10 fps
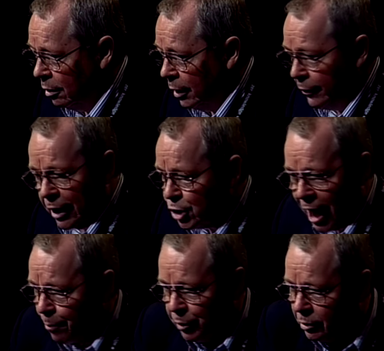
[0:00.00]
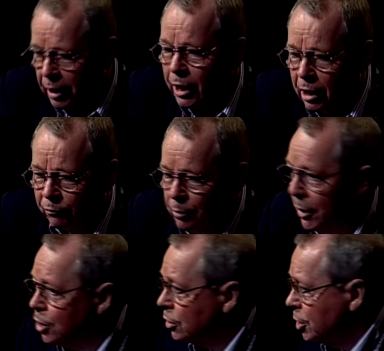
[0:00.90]
And that's happened in every
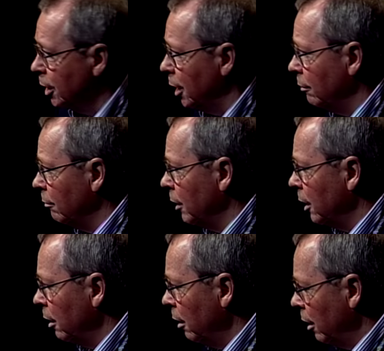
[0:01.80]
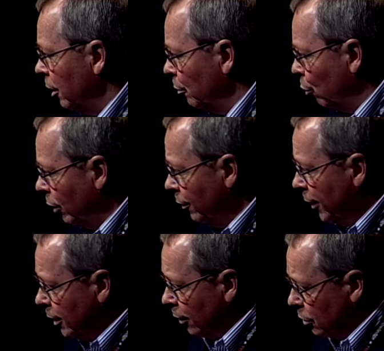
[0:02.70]
major city. The important
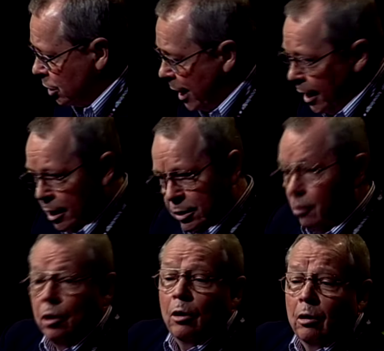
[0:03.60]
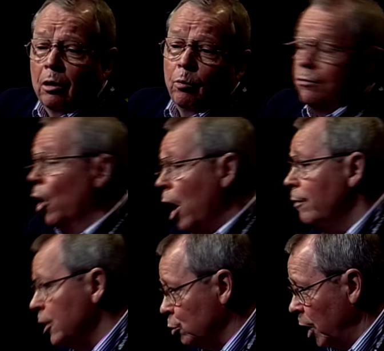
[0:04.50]
thing to understand is that we've gone
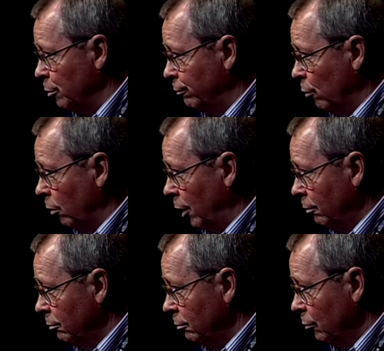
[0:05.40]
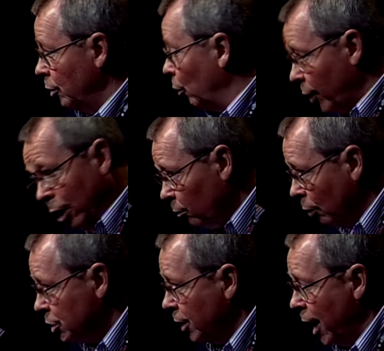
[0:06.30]
this way before. When the
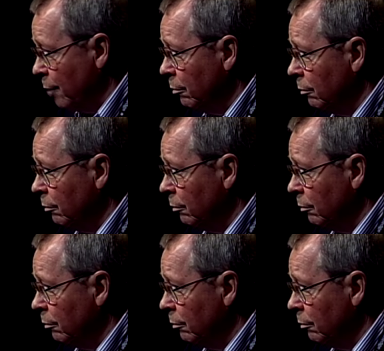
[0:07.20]
railroads came,